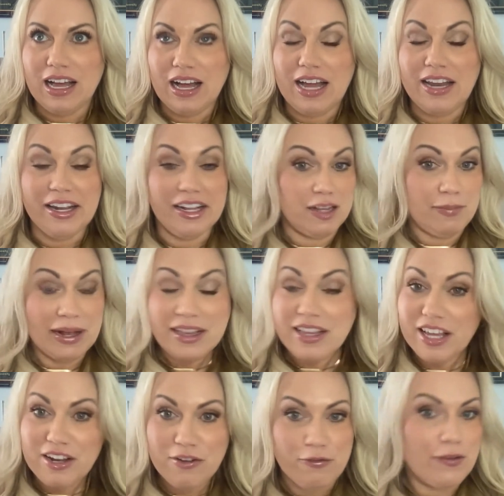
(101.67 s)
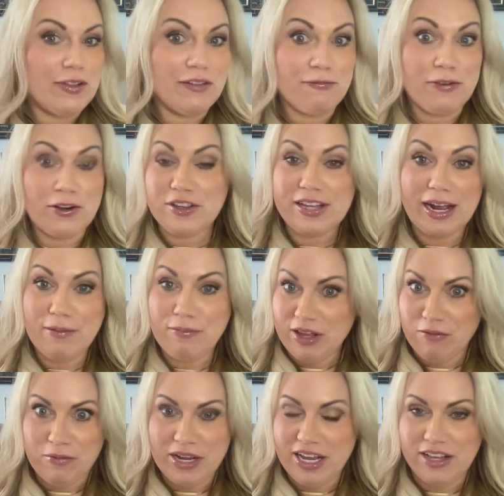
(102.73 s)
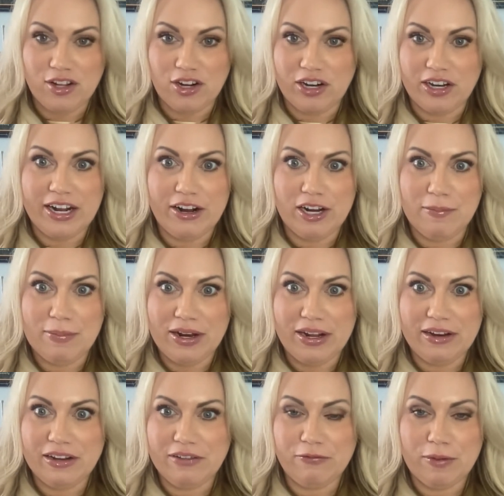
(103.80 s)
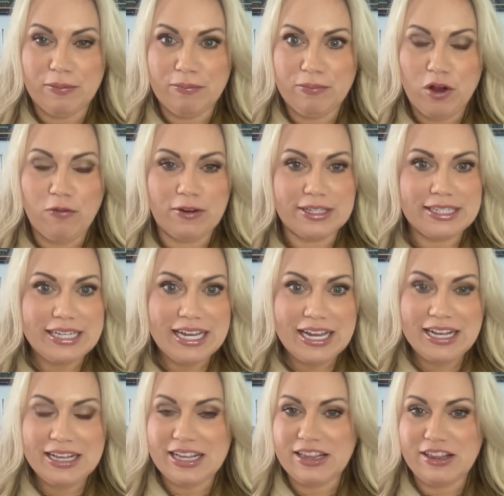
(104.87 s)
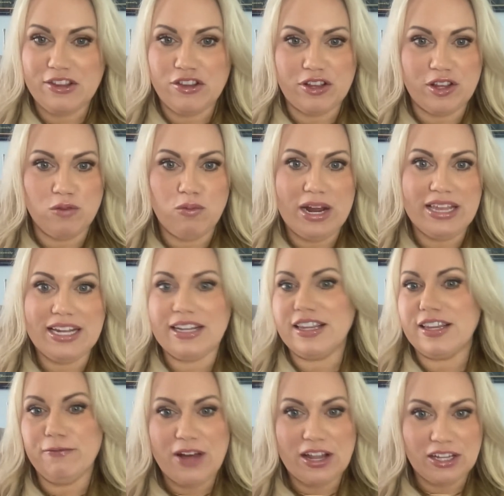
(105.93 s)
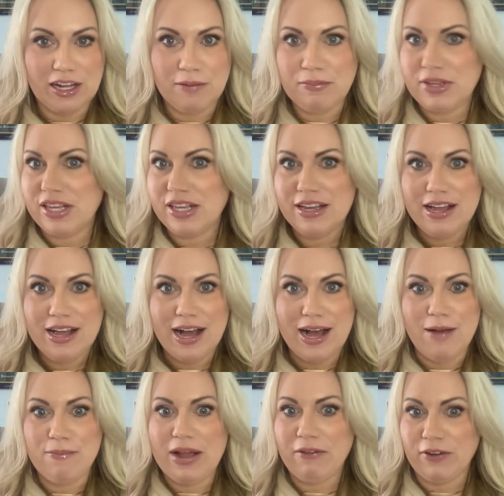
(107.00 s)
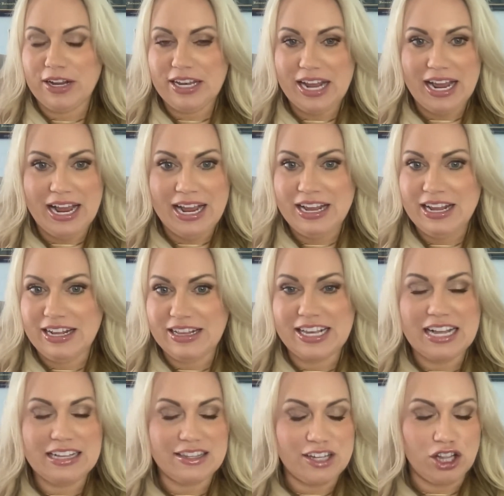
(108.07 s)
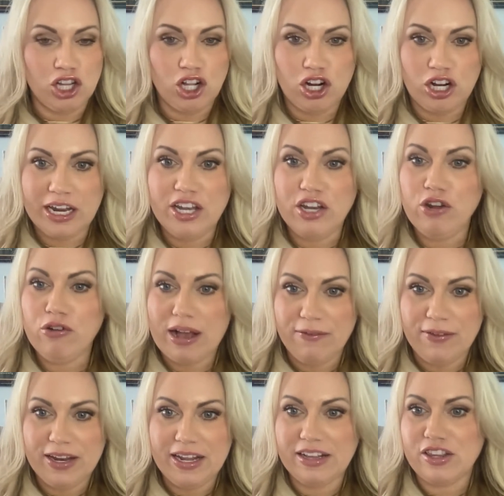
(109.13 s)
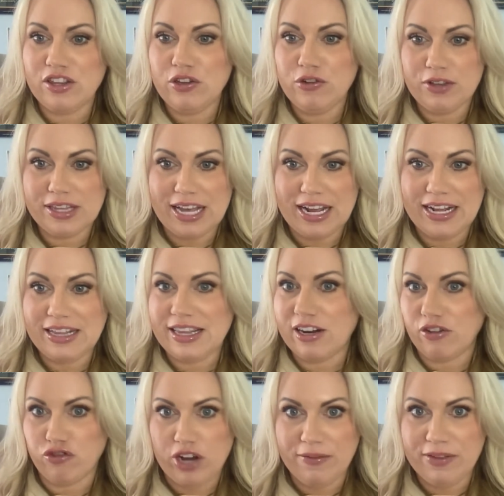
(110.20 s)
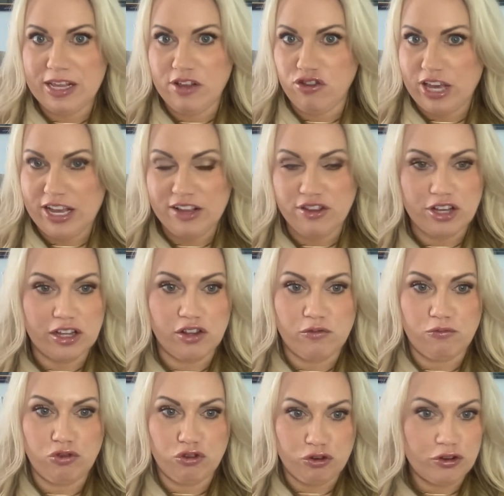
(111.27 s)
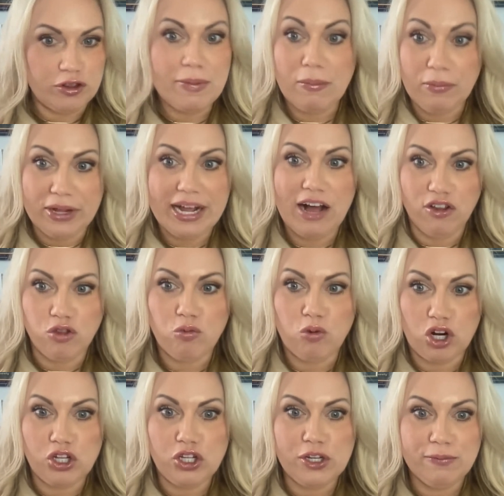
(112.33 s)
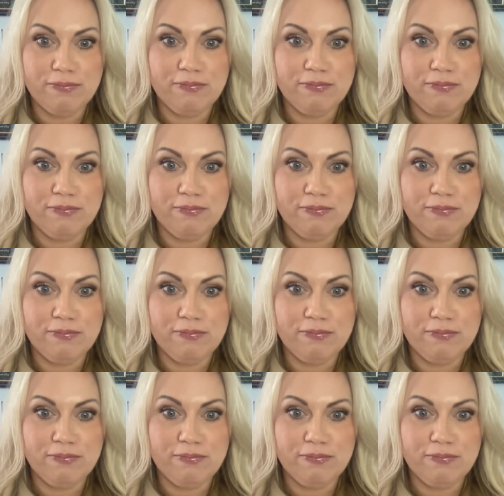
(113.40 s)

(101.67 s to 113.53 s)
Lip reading: unexpected from the first time that we started hearing about it from overseas, and just the way that it's developed. Every day, it's constant learning, new evidence, new science that are driving these changes through the public health world.